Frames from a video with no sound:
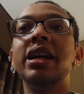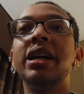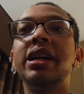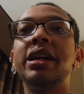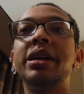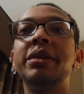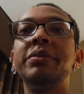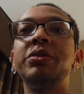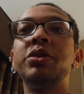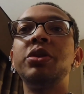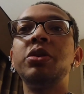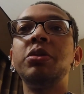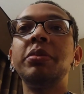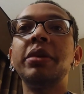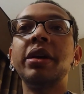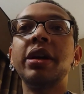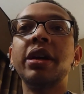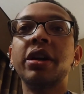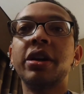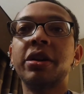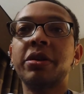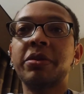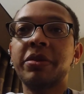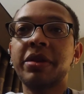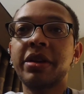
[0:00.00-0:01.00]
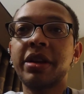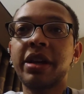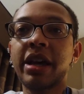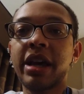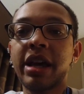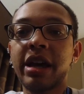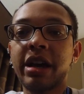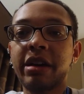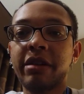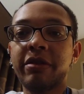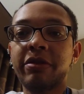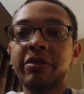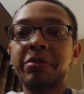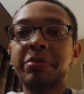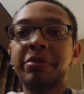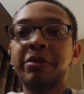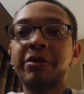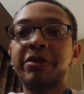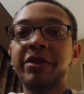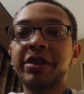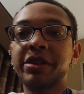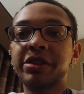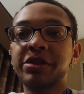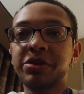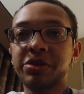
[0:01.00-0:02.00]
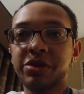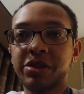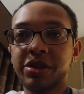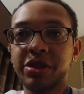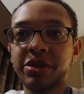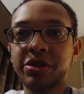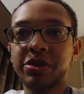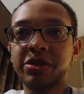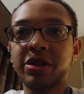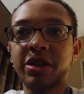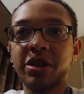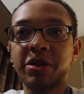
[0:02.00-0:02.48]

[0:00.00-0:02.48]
You may already have professional skills